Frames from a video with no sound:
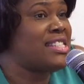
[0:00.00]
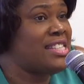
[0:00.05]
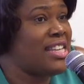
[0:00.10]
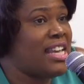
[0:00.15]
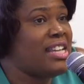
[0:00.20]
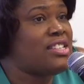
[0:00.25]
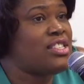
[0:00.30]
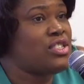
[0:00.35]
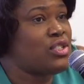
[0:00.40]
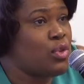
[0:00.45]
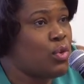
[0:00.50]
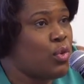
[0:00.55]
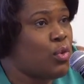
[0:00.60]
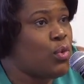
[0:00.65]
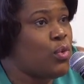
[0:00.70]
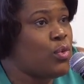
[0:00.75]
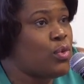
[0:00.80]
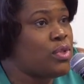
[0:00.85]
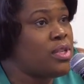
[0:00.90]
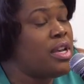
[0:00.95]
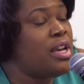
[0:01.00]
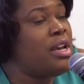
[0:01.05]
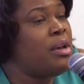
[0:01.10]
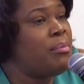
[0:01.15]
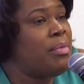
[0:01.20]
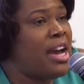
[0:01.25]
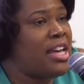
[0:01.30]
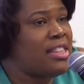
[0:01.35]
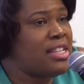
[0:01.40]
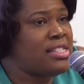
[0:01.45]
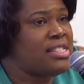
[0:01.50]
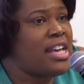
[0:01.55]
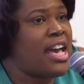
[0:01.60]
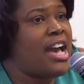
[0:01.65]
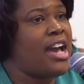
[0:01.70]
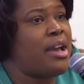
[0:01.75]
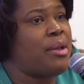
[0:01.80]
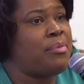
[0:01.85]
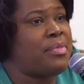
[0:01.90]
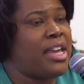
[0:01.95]
10 schools by the
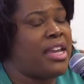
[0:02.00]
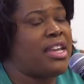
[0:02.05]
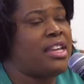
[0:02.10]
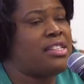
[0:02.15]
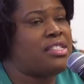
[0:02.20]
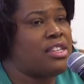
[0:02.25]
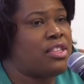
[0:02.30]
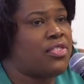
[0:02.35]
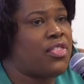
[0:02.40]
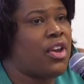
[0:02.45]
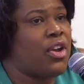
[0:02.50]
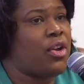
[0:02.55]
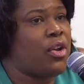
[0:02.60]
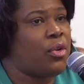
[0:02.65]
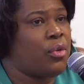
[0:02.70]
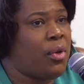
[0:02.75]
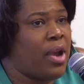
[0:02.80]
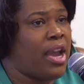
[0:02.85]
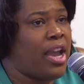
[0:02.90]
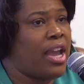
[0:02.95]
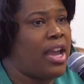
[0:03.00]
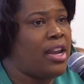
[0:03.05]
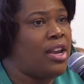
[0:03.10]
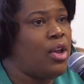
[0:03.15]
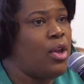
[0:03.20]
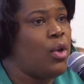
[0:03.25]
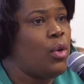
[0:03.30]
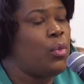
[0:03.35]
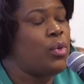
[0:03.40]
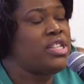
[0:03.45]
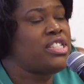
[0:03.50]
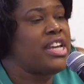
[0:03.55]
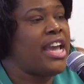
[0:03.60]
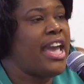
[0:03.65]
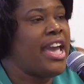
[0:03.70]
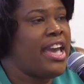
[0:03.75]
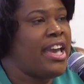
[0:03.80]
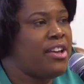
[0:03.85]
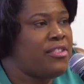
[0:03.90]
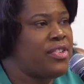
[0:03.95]
time they get to third grade, which
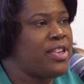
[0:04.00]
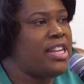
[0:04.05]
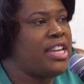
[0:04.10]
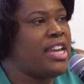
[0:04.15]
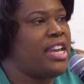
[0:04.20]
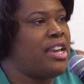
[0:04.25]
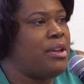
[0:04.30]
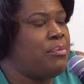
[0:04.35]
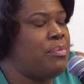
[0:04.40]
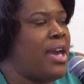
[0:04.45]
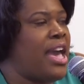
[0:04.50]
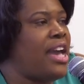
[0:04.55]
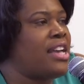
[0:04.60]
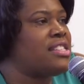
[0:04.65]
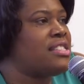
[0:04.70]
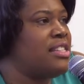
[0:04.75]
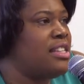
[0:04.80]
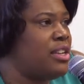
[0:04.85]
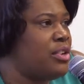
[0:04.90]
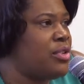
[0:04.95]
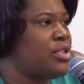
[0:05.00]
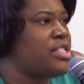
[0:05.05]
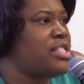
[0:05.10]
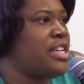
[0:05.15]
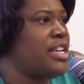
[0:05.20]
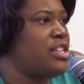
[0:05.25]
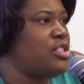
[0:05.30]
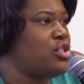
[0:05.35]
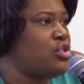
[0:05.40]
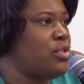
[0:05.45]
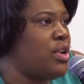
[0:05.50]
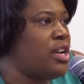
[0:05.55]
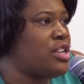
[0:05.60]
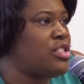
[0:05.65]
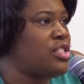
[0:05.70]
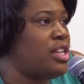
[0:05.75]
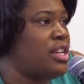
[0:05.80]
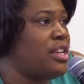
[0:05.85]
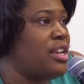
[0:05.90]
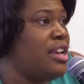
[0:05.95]
heavily impacts literacy
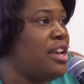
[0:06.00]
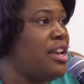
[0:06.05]
instruction.